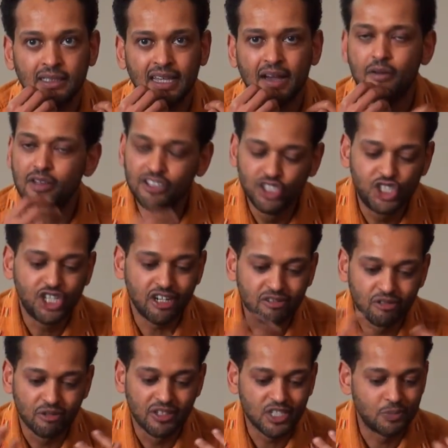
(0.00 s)
yeah, in
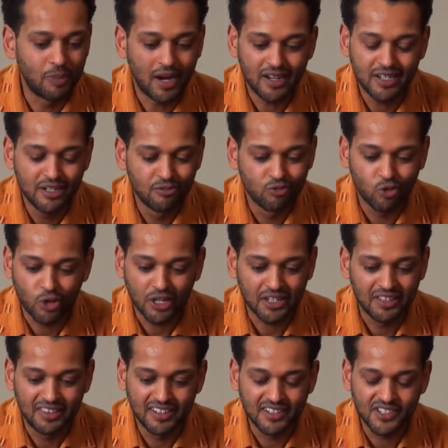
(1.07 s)
general, this body of
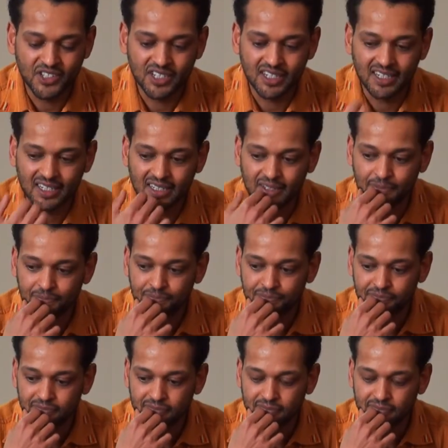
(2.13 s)
work, there's an